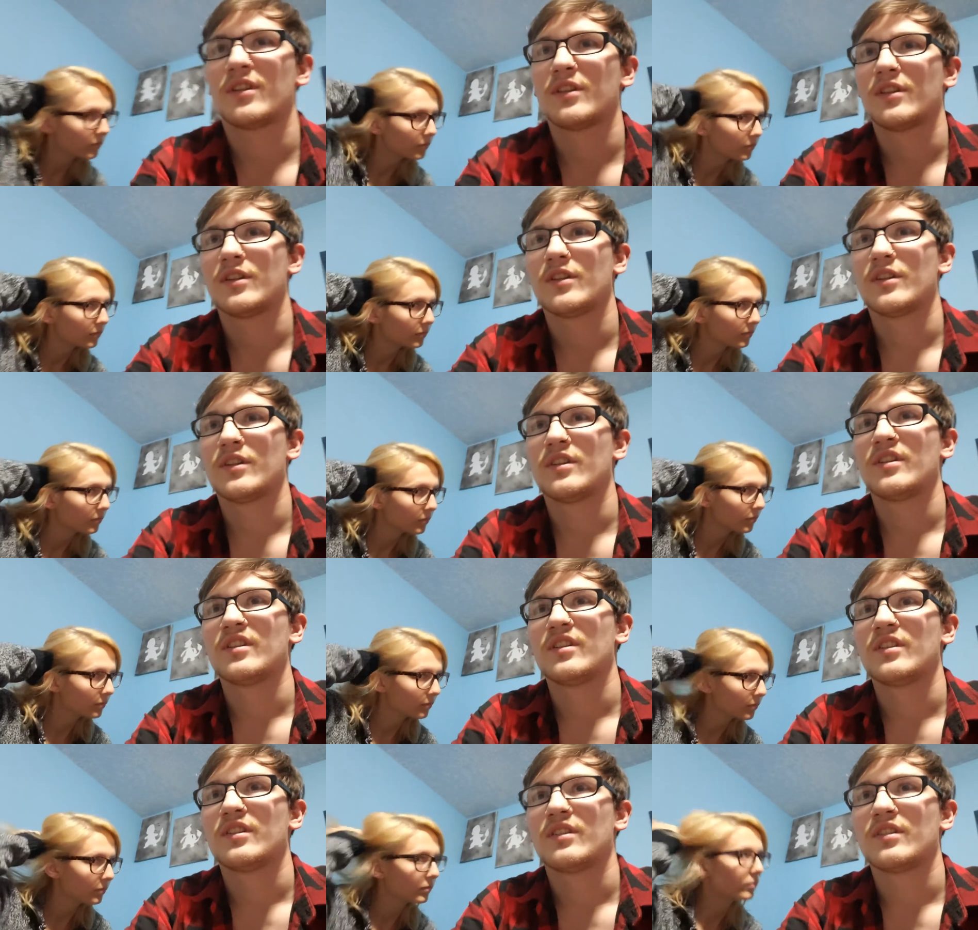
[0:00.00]

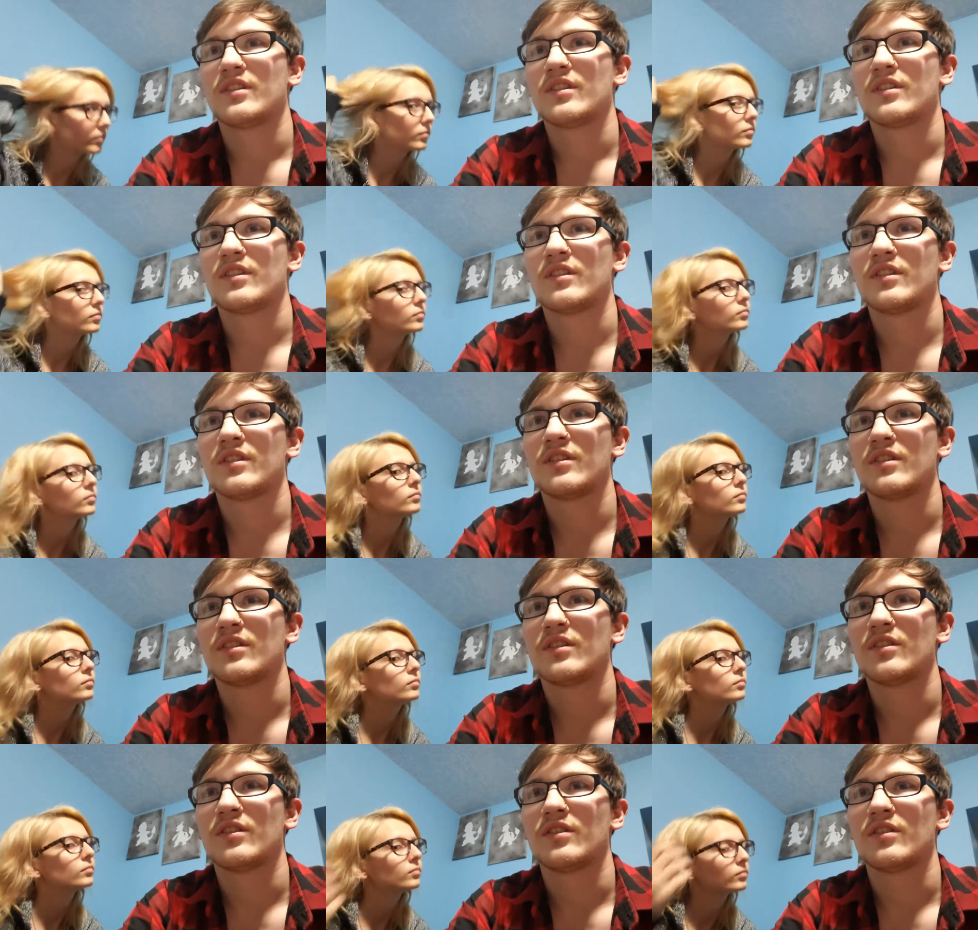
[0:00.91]

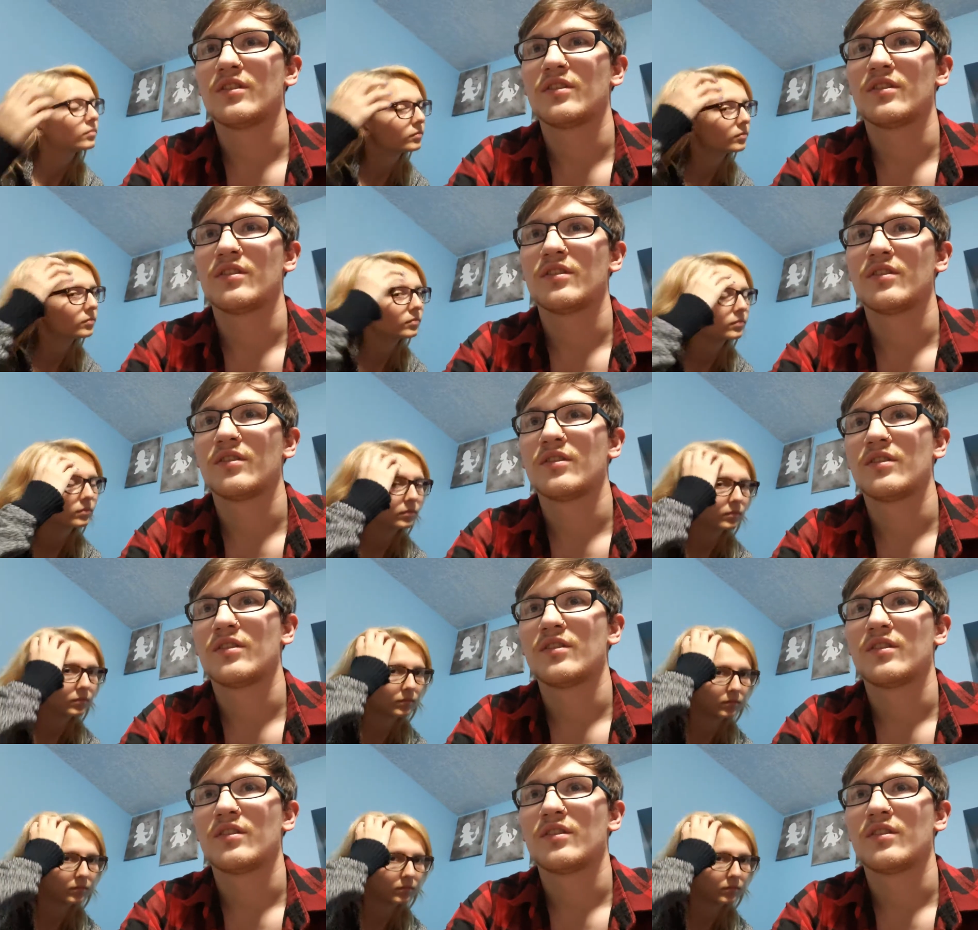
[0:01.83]
No one is speaking in this clip.